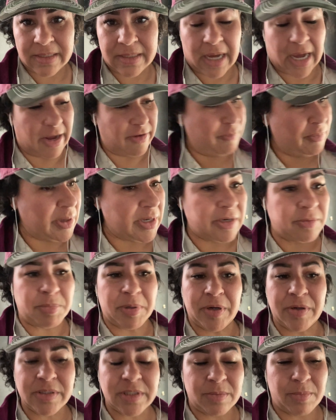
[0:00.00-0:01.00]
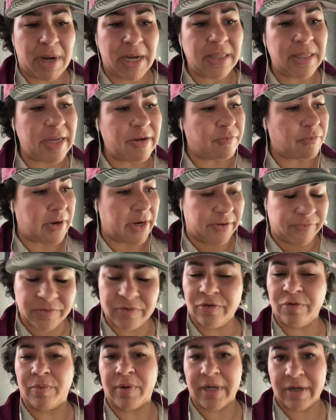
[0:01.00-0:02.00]
I've been in periods of my life where I have to
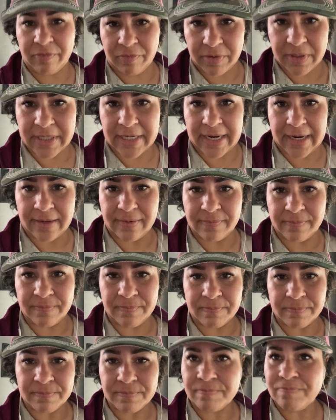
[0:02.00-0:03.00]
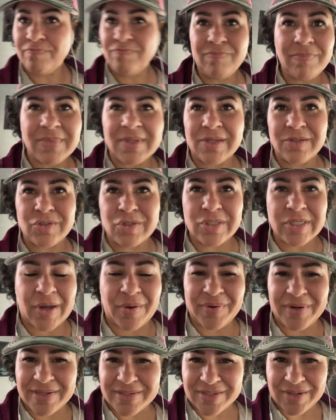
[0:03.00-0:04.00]
do one every day. It's just how
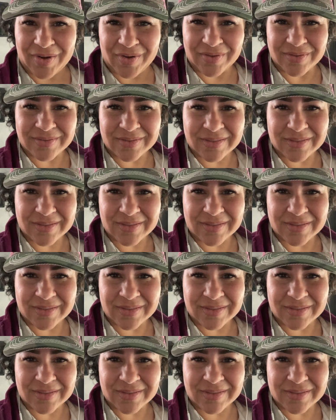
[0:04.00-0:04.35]
it is, y'all.